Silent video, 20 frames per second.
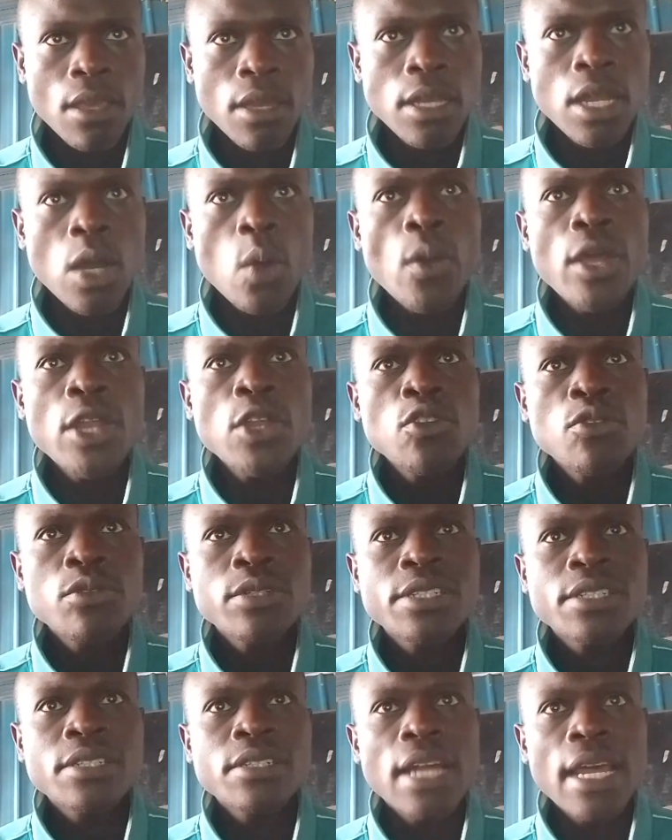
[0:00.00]
Now when you
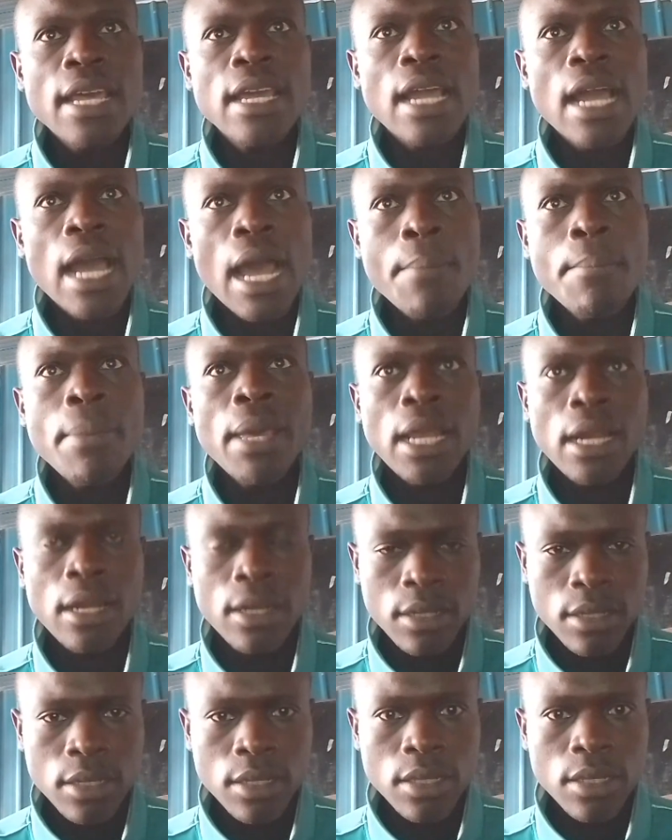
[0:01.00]
strike a bell,
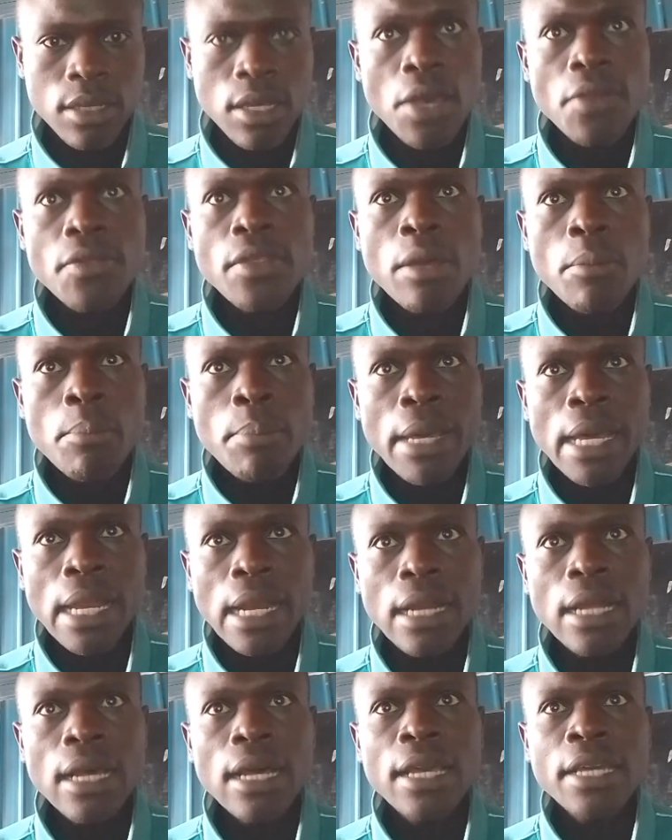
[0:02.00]
the
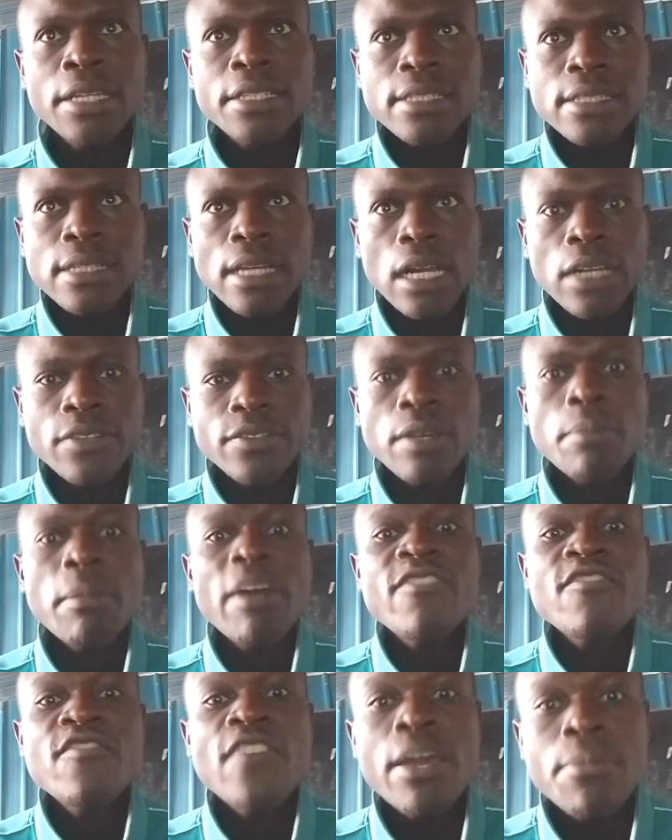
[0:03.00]
bell itself
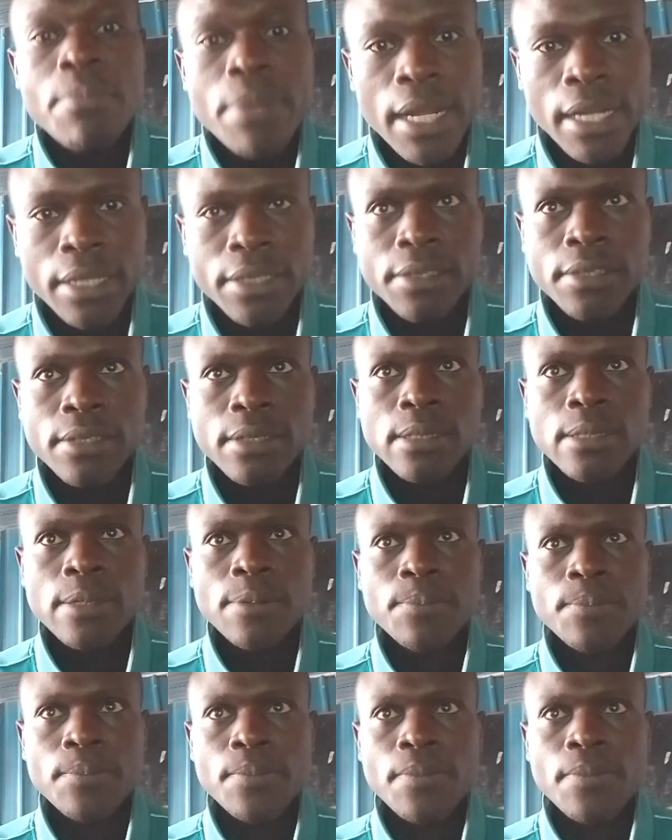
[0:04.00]
vibrates.